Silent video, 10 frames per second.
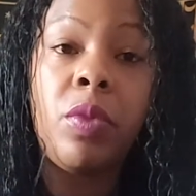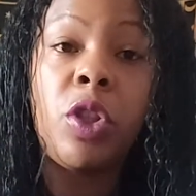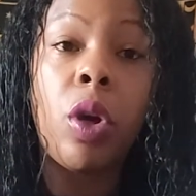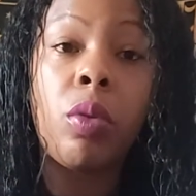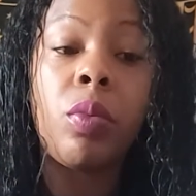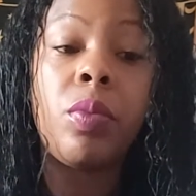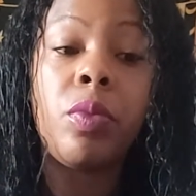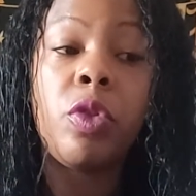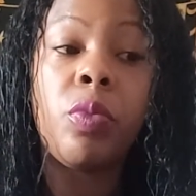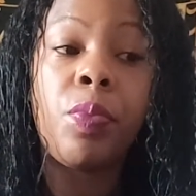don't
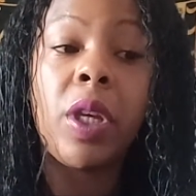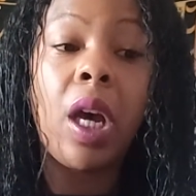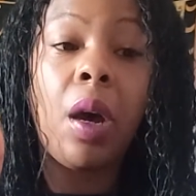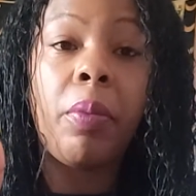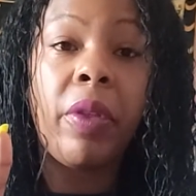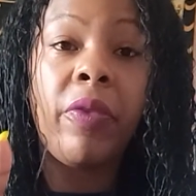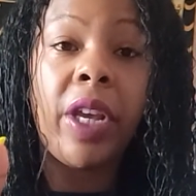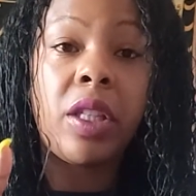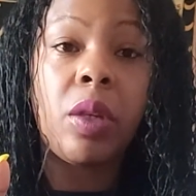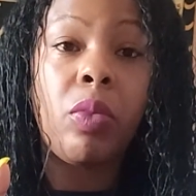become the
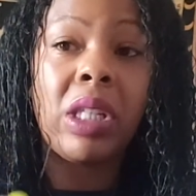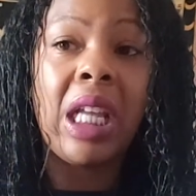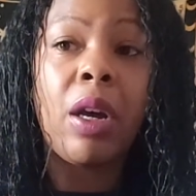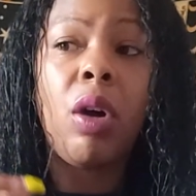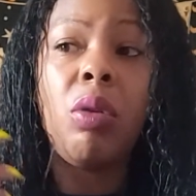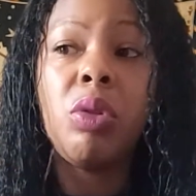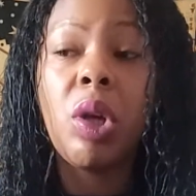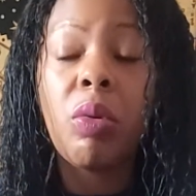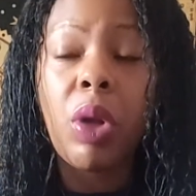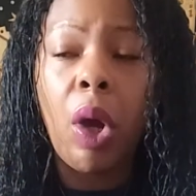victim where it's like, oh, you
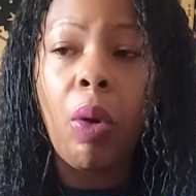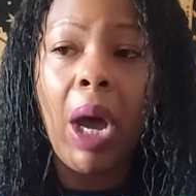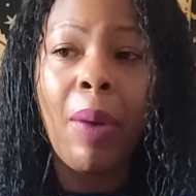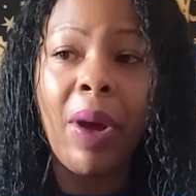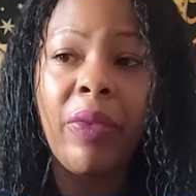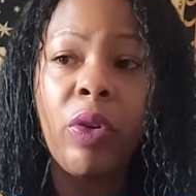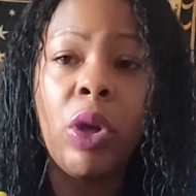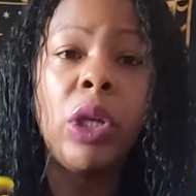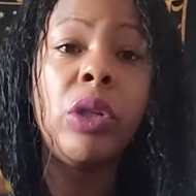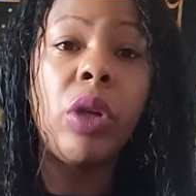don't know how I feel,
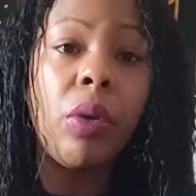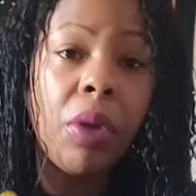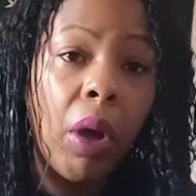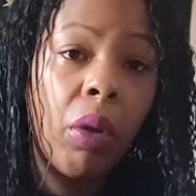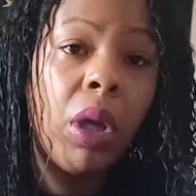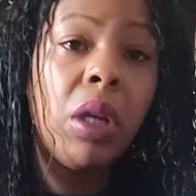you don't know